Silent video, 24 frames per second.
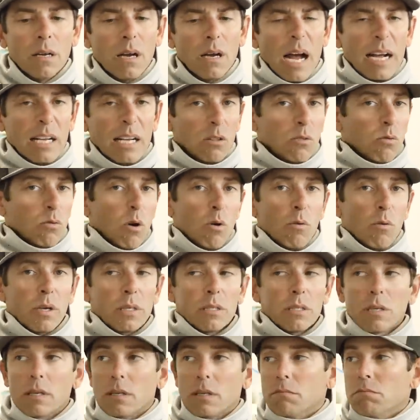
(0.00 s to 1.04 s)
I can throw
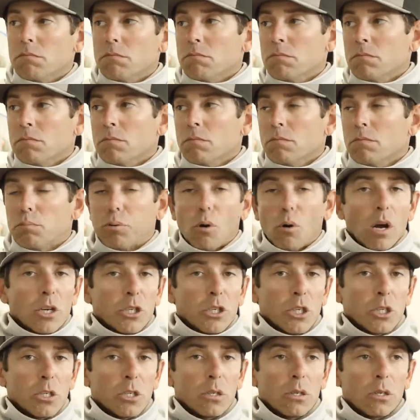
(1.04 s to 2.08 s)
this in
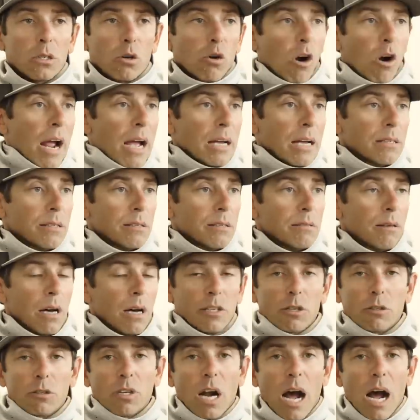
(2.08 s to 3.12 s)
brush, grass,
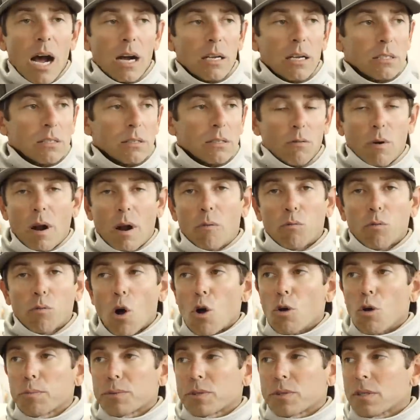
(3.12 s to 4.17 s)
under docks, around
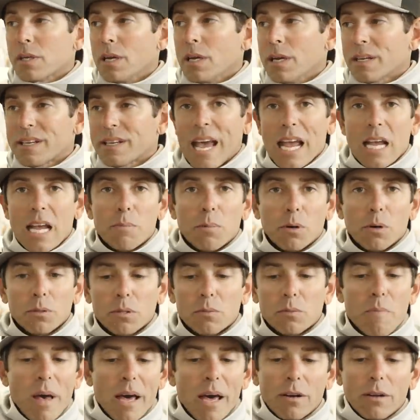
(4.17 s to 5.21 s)
ropes,
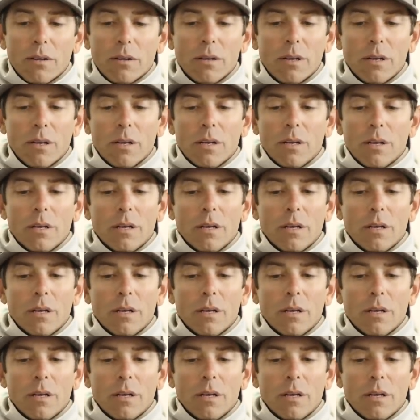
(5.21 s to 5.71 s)
cables, metal.